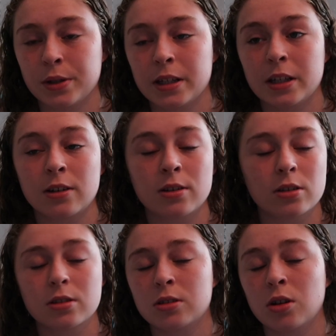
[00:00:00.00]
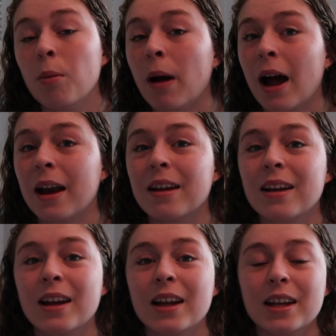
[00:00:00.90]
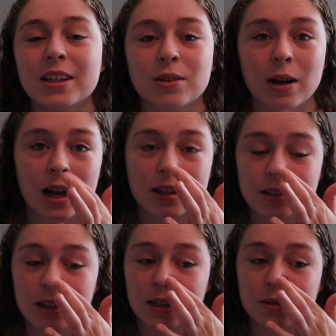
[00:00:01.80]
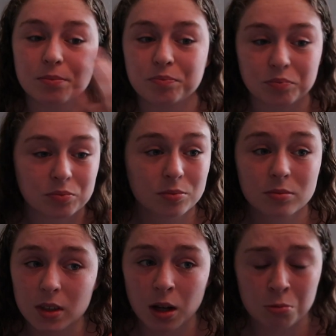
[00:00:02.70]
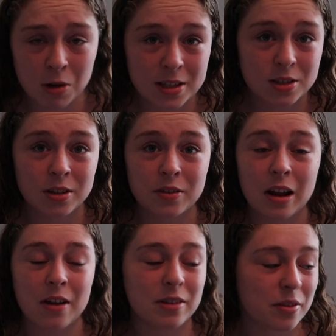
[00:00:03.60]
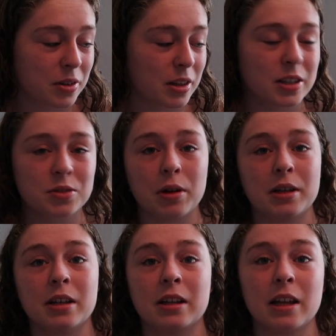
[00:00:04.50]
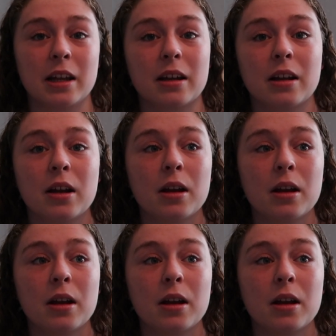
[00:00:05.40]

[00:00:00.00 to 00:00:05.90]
It hurt so bad, so I had to like rest and everything, so I didn't like